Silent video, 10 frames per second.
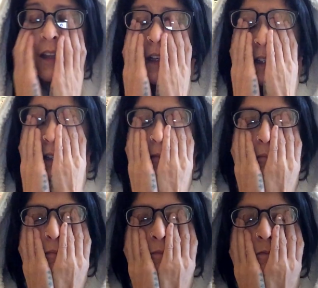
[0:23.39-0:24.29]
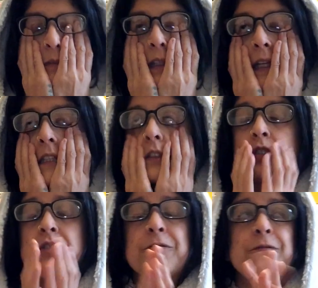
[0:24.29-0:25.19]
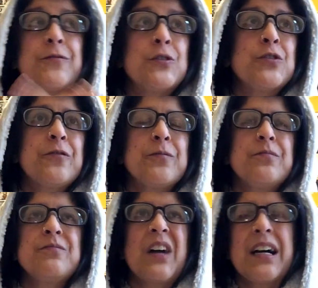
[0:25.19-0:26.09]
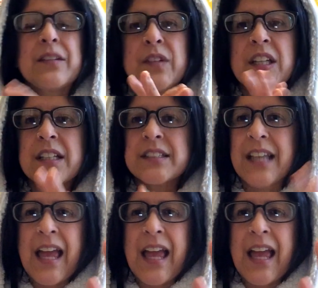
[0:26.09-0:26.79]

for the last sort of 4 or 5 years.